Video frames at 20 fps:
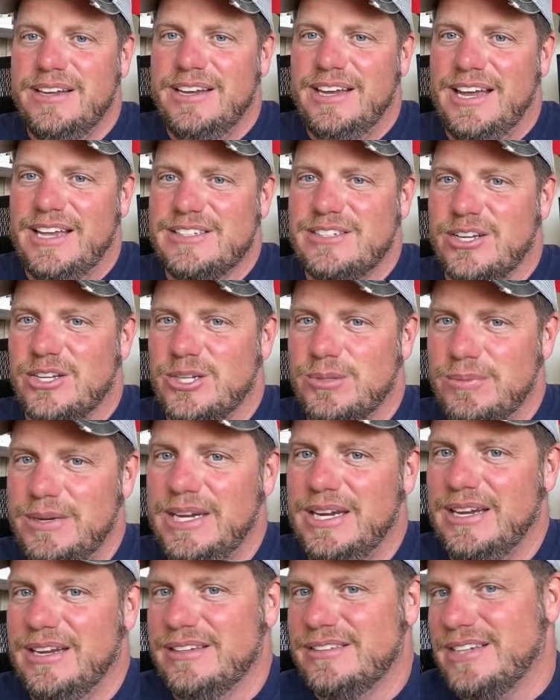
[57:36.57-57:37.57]
And so to
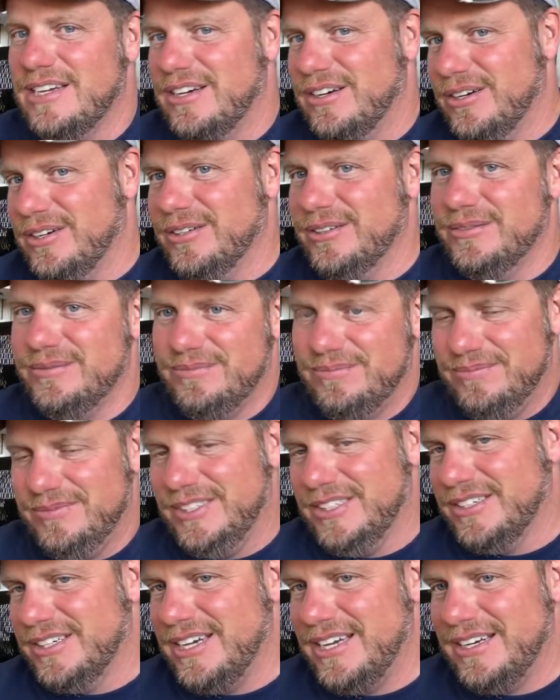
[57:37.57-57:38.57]
me, it's like you're,
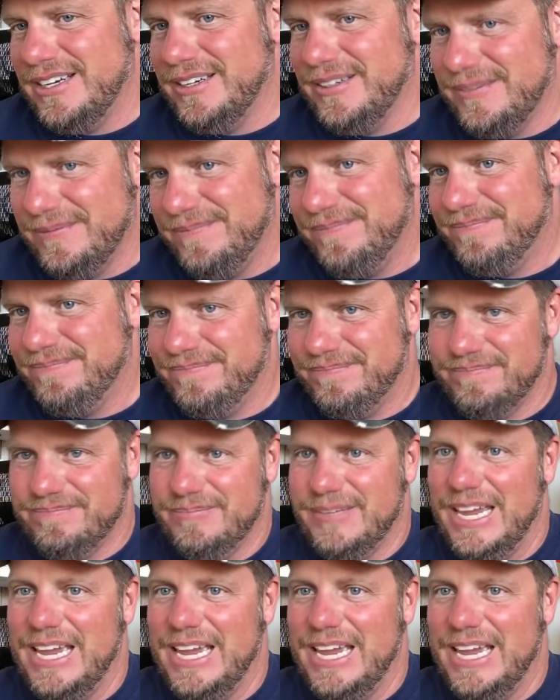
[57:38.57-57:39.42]
you're kind of